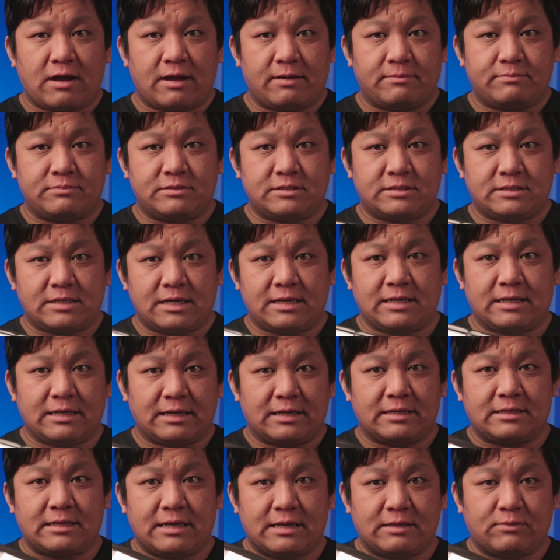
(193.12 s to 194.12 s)
I'm setting
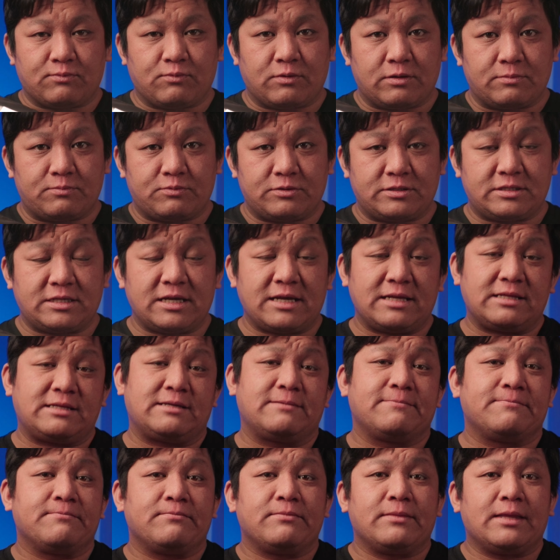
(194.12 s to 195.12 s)
it at 1%,
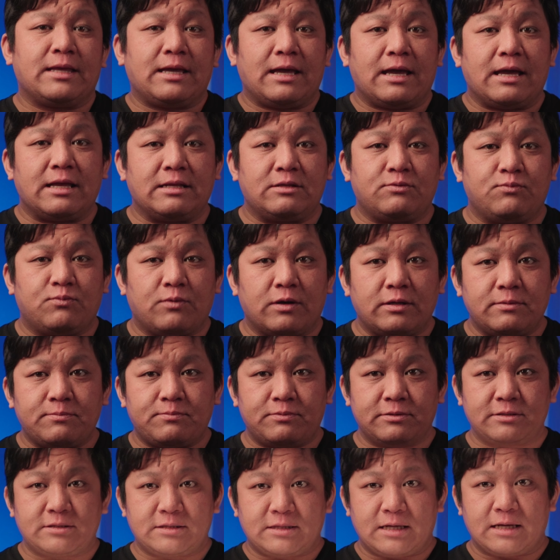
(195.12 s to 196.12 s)
and
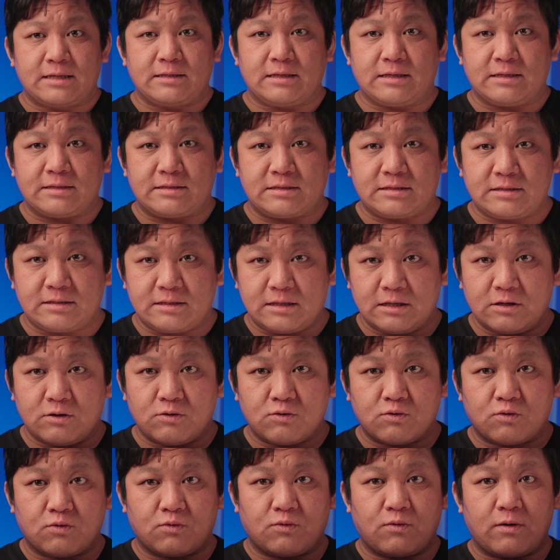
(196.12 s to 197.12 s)
1% is
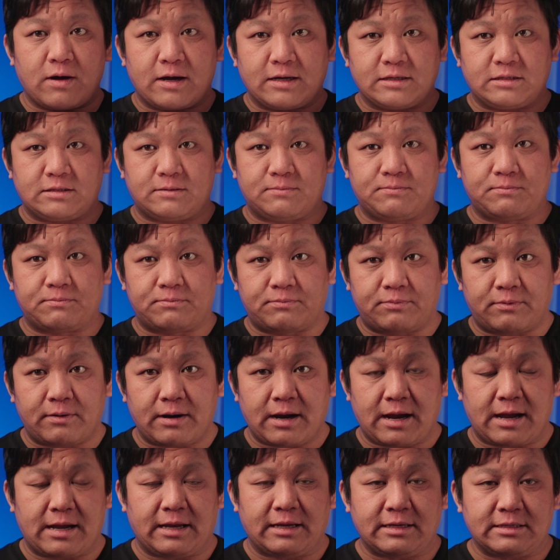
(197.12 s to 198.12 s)
still quite
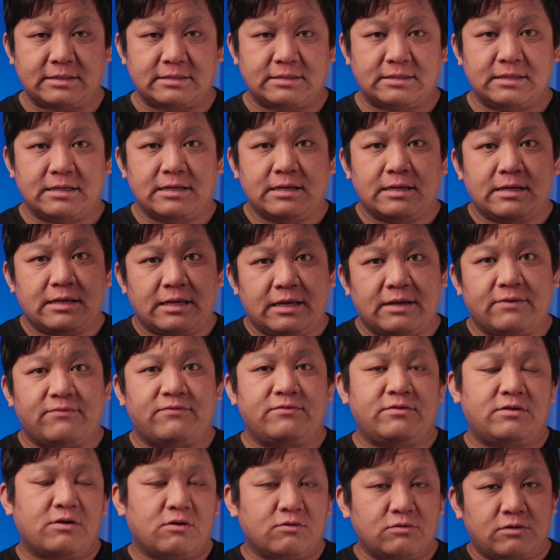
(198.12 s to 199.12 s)
bright,
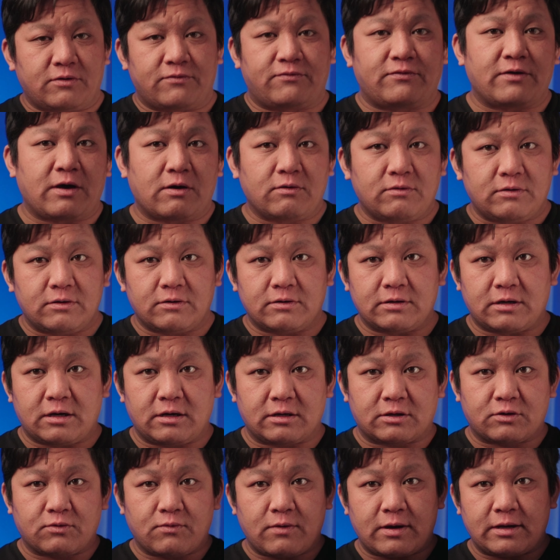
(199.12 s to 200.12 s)
even though the value
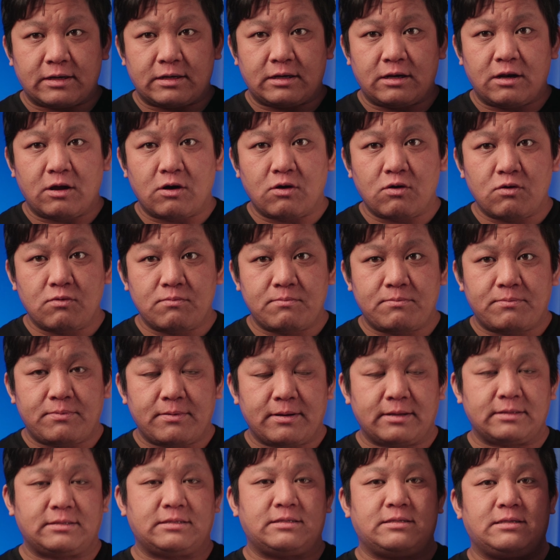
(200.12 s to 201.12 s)
are quite low.
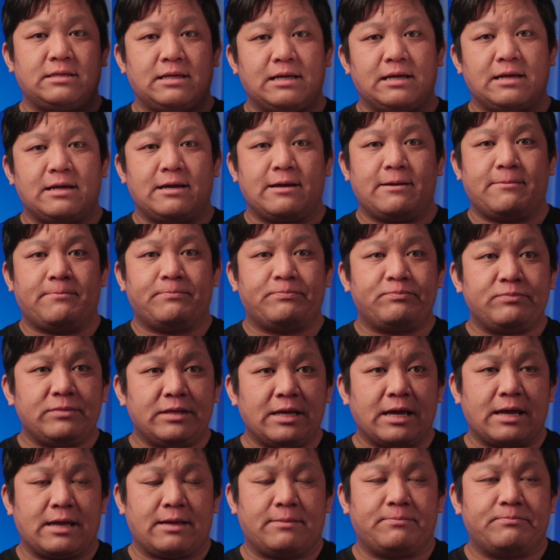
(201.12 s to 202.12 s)
But
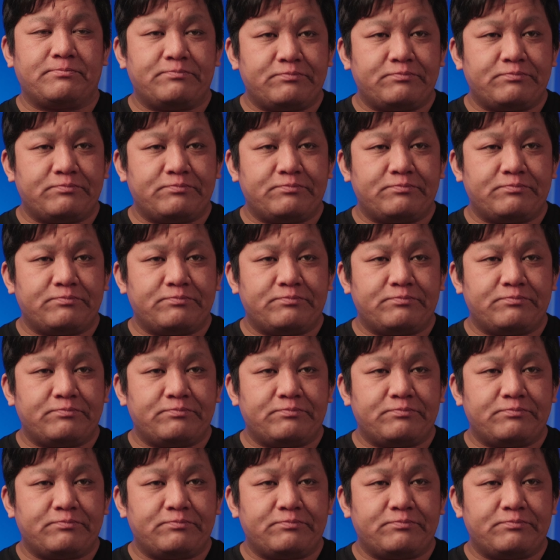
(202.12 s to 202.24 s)
yeah,